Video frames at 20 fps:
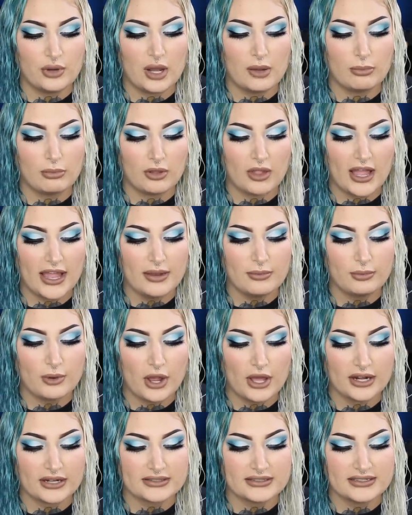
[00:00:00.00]
apply
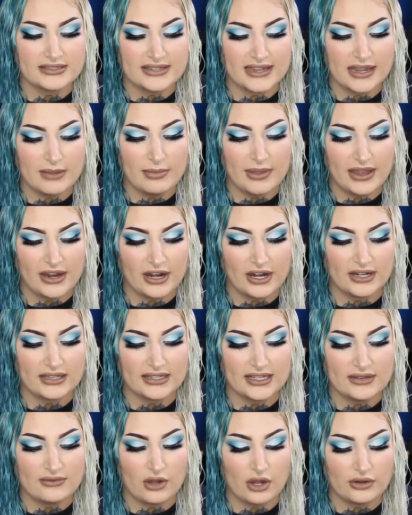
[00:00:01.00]
product to damp hair and
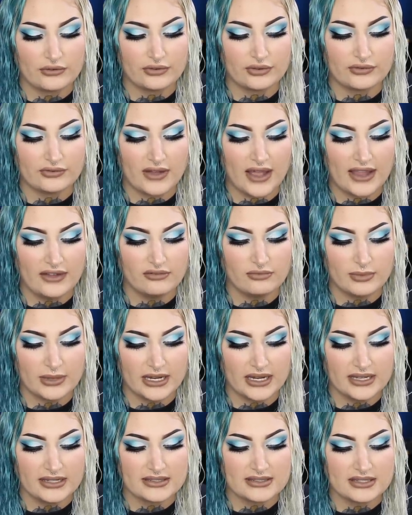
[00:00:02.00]
leave on for 5
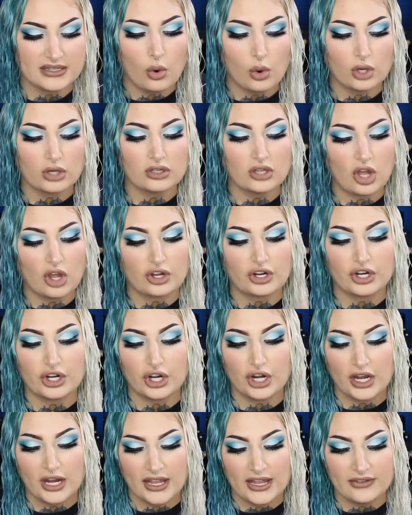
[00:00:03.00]
minutes or
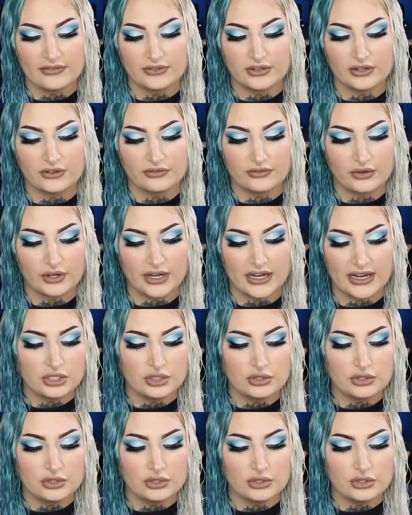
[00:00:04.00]
longer if you're free.